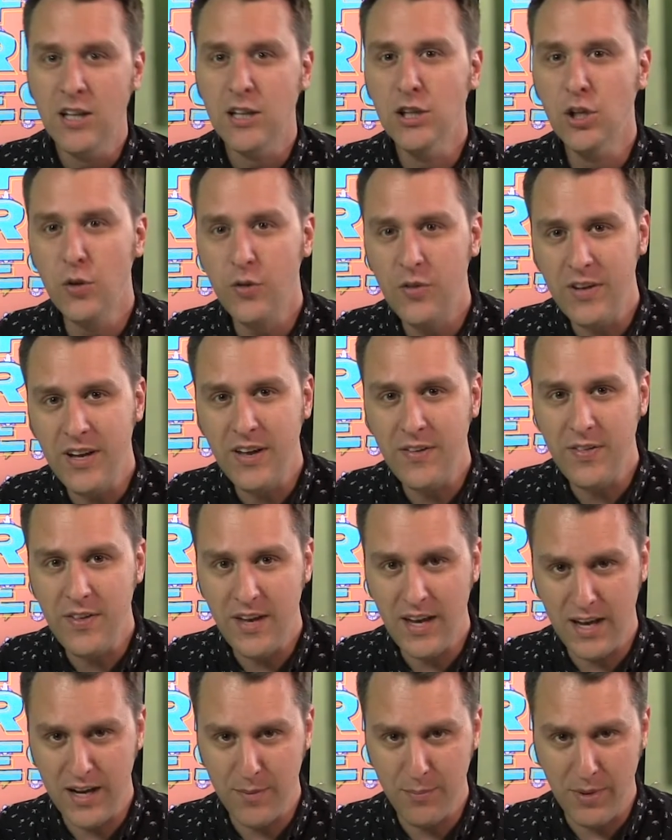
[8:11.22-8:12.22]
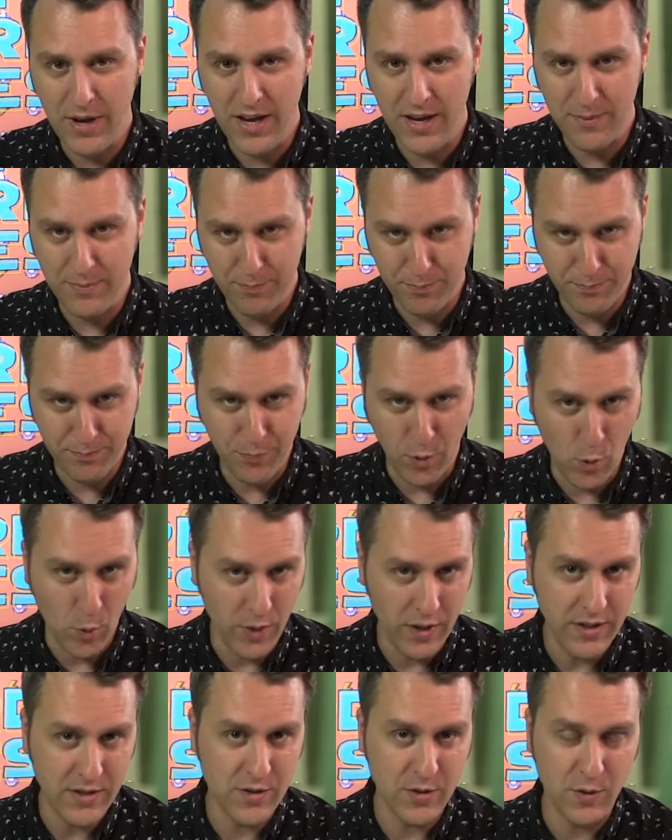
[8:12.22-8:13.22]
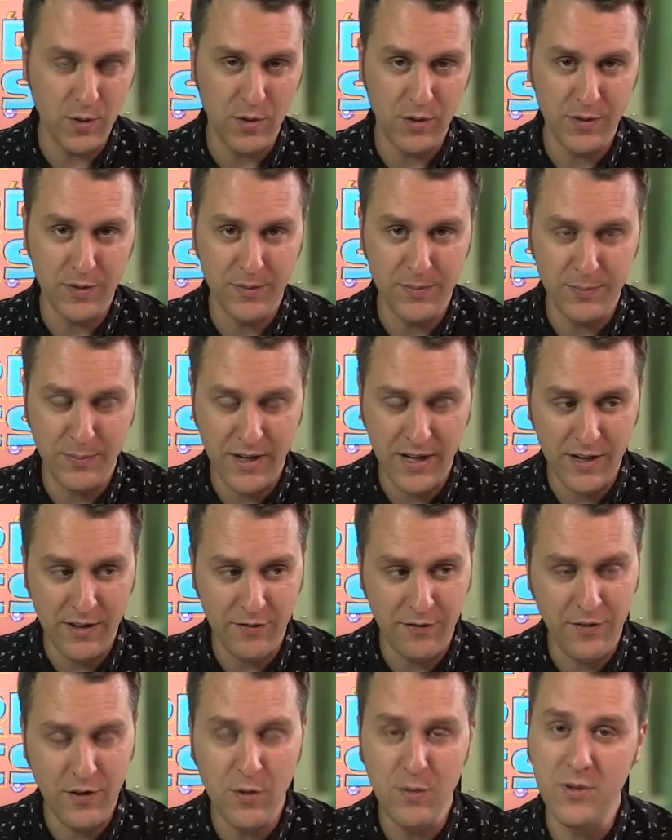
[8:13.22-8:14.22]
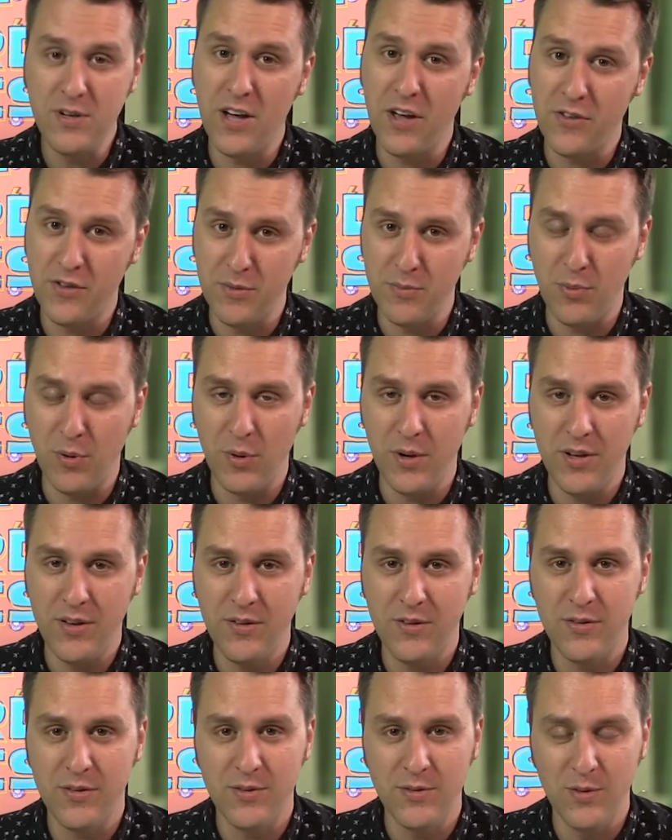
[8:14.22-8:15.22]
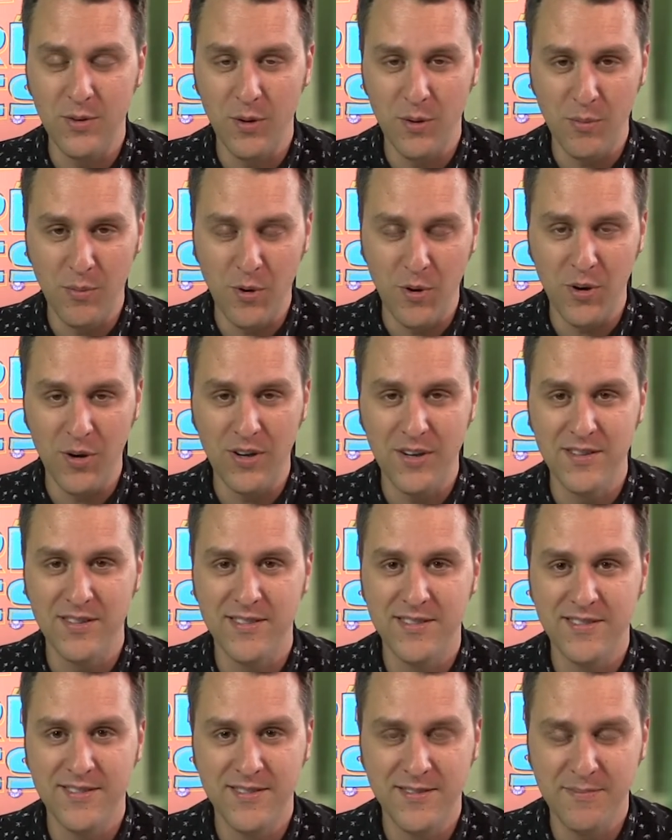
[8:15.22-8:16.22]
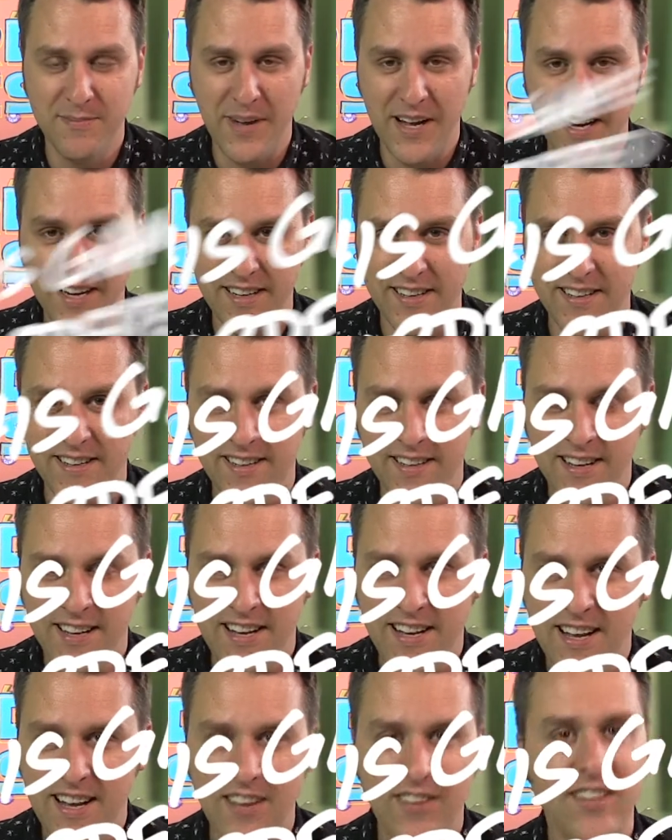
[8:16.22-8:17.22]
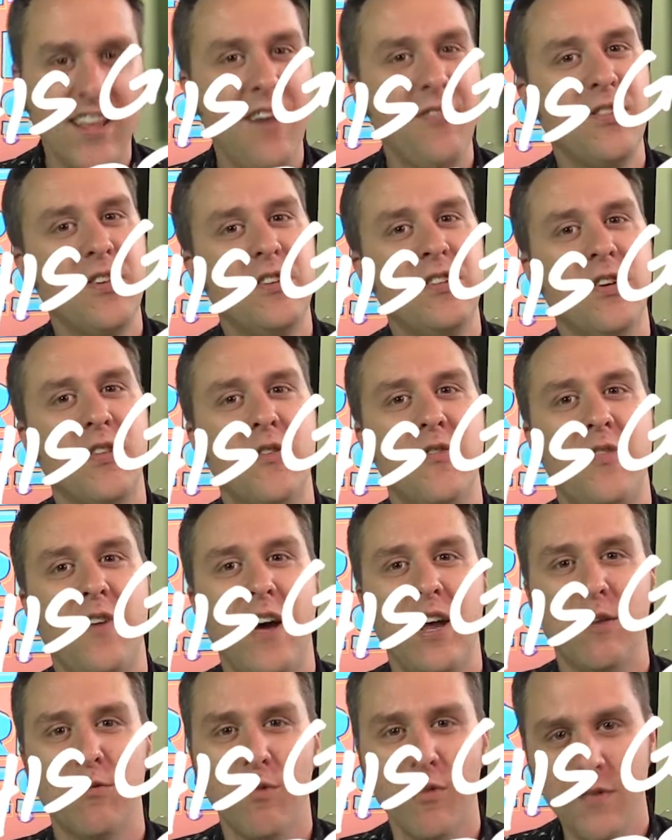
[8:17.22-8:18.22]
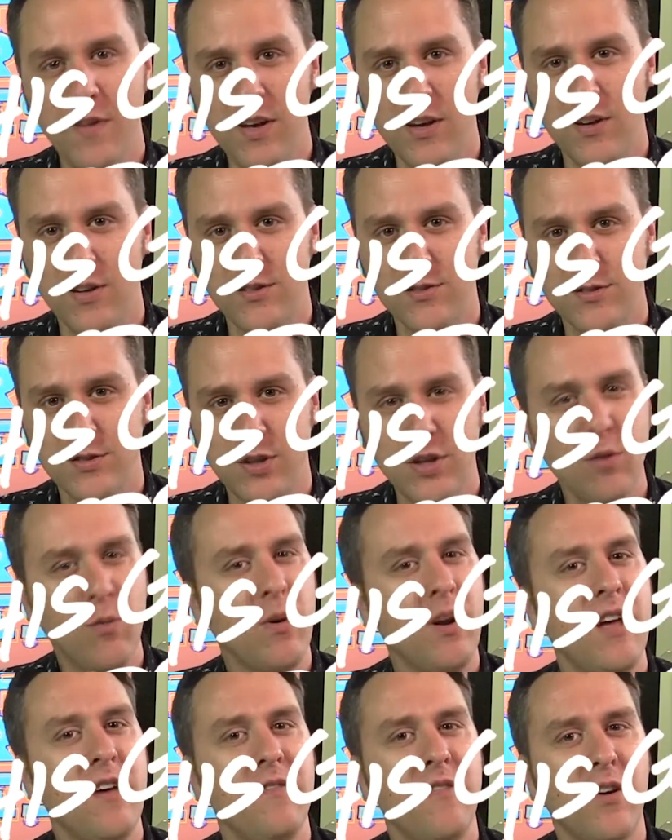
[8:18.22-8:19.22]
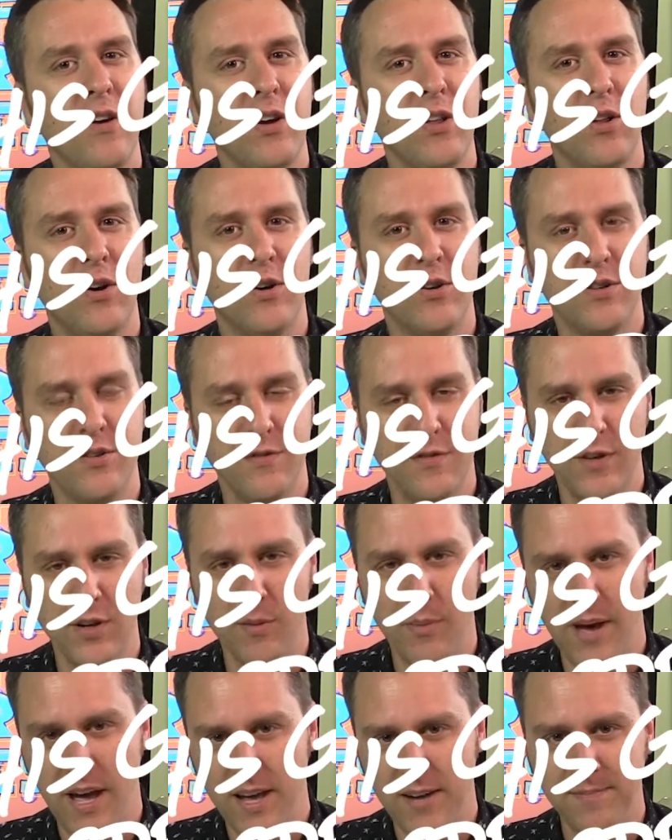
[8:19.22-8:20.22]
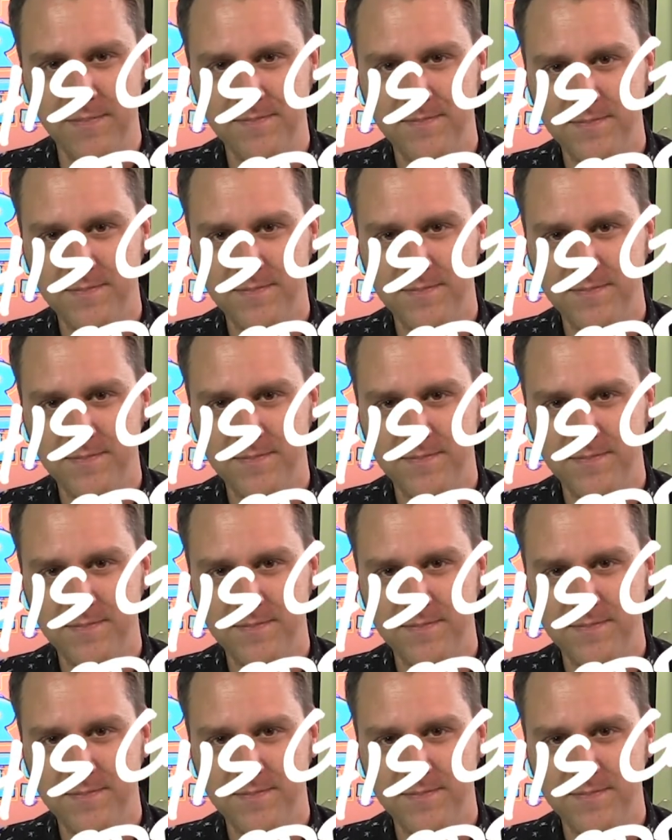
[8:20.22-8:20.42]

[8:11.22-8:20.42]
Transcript: Losing at the end by a point, or by a few dozen points, or more, Megan, is left until the final reveal, so you won't have very long to feel bad.